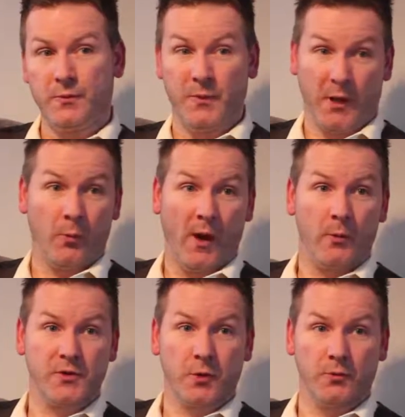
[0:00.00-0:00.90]
we done well.
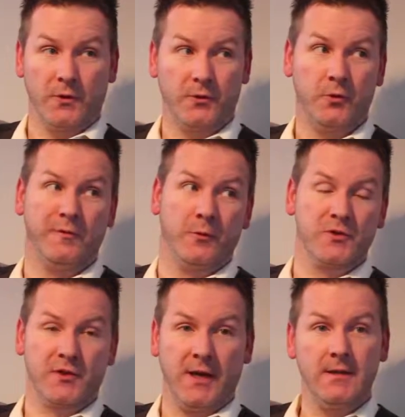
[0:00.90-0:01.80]
We sold out 2 full
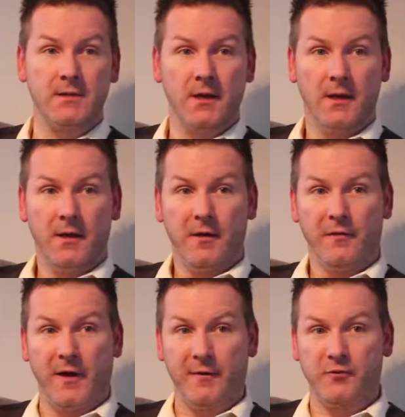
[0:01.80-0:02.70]
screens,
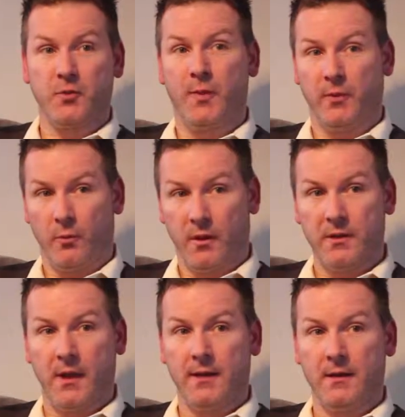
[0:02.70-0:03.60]
500 people in
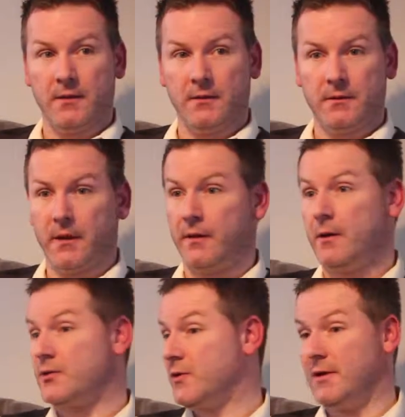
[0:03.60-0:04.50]
one night, and they're on
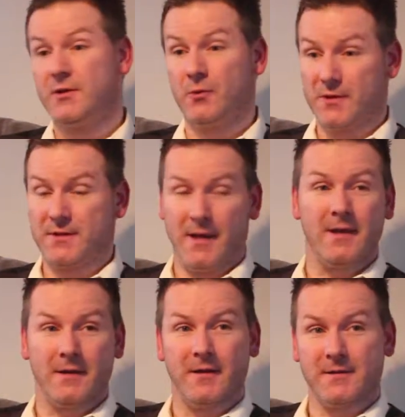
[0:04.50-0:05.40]
our screen. So it's
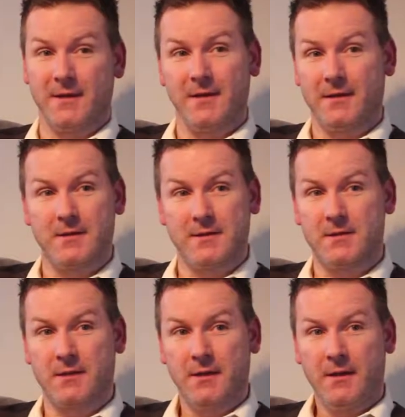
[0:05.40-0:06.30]
there. It's
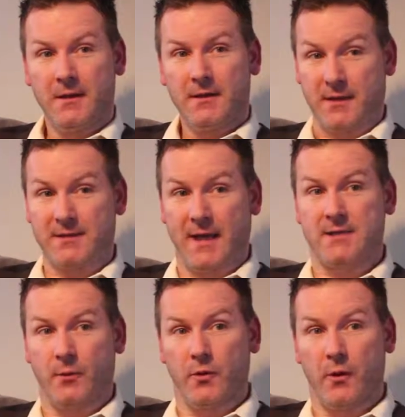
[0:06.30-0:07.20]

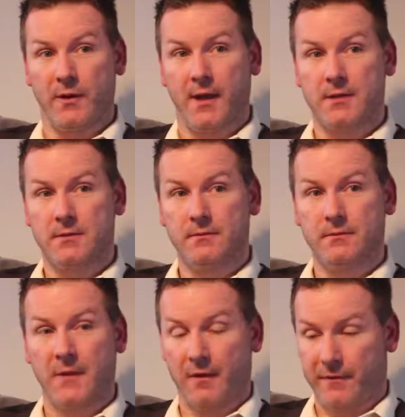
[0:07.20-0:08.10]
accessible nowadays.
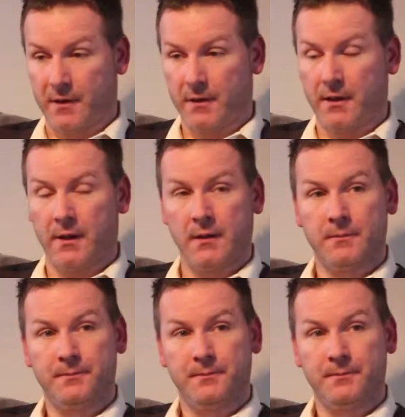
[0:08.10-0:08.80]
Definitely, yeah.